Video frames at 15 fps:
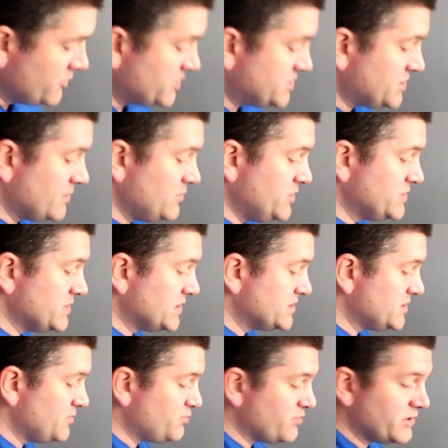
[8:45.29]
which I'm using
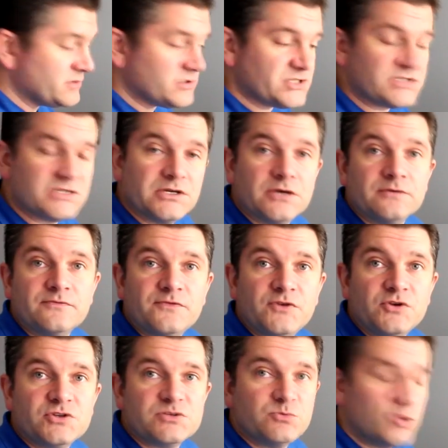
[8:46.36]
to print just a
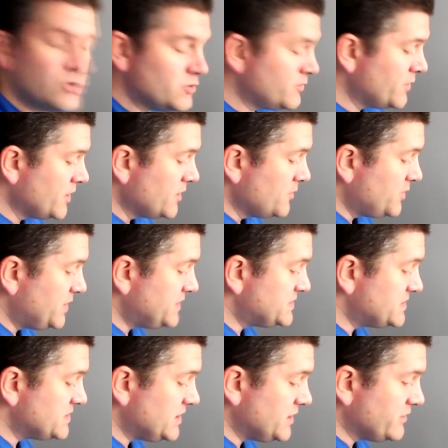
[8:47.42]
few small
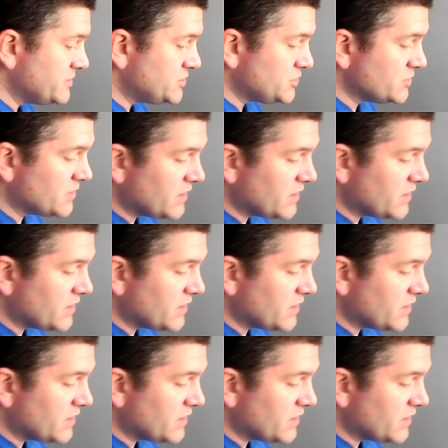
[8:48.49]
pieces here in dual